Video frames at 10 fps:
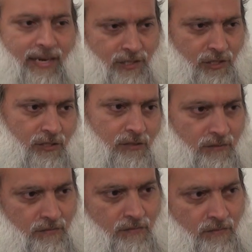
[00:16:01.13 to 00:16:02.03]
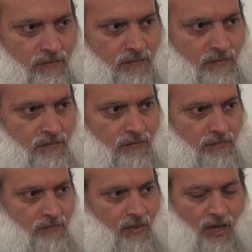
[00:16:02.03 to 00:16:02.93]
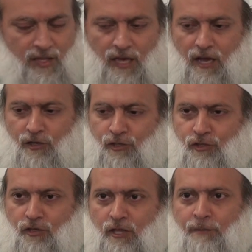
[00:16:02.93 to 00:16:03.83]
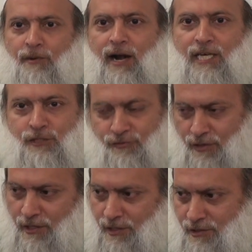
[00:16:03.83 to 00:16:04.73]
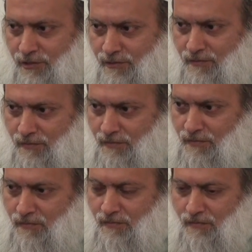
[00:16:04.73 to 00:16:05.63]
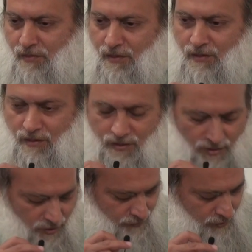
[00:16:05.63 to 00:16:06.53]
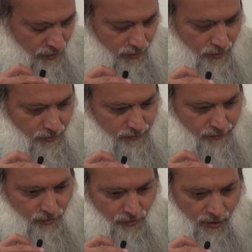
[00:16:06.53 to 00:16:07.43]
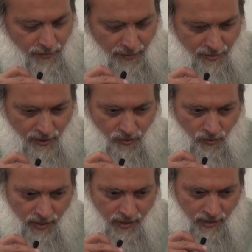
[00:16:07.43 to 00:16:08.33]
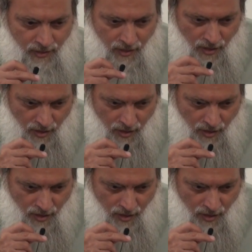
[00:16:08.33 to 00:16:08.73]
meant. And they understood the price for this. You know, if you remember when